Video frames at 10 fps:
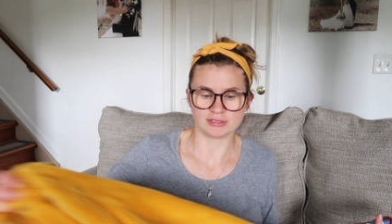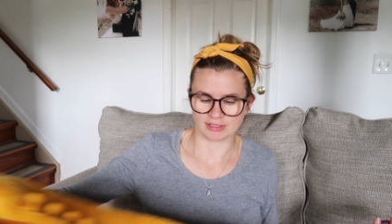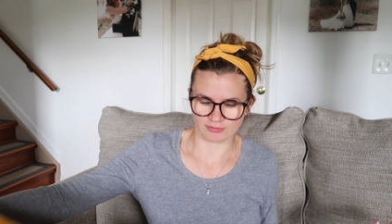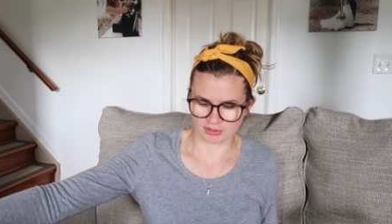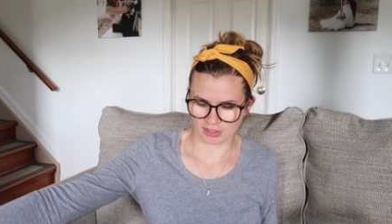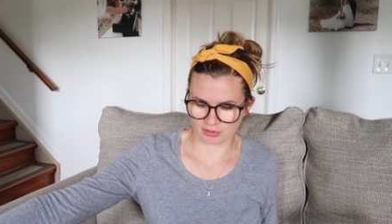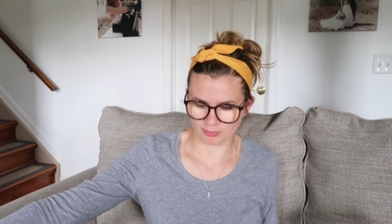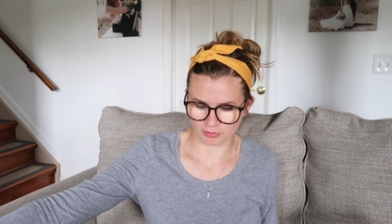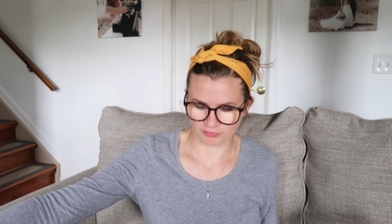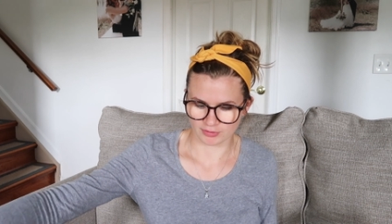David and I can
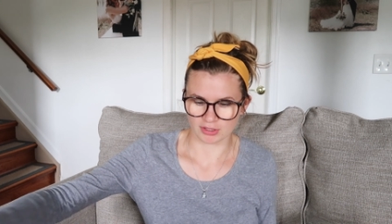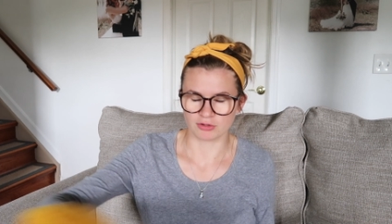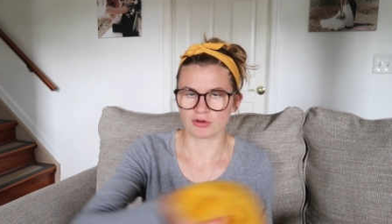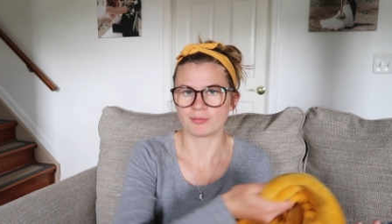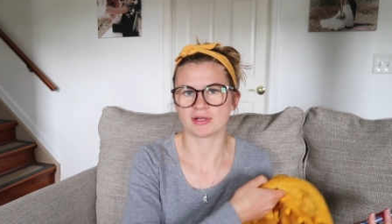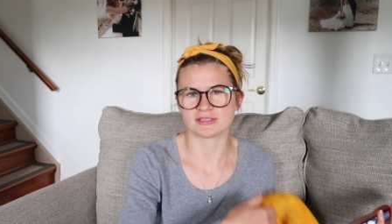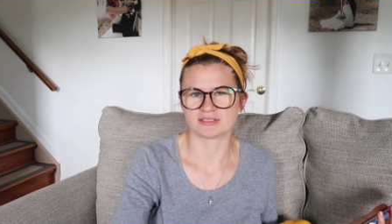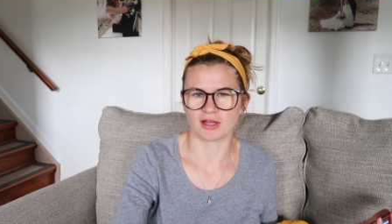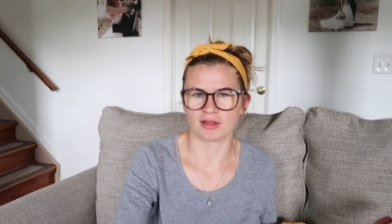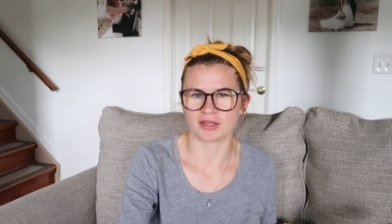both fit under it, but it's
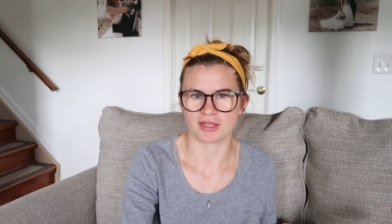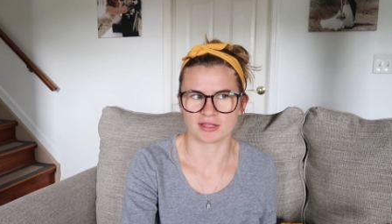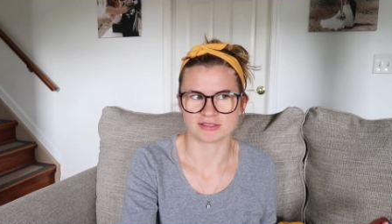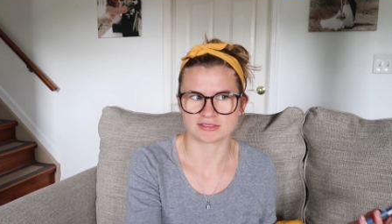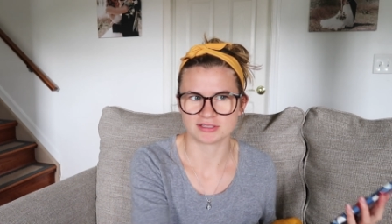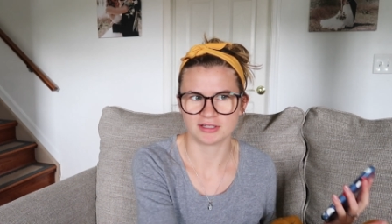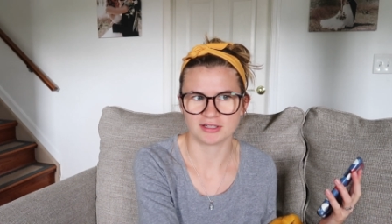not like it's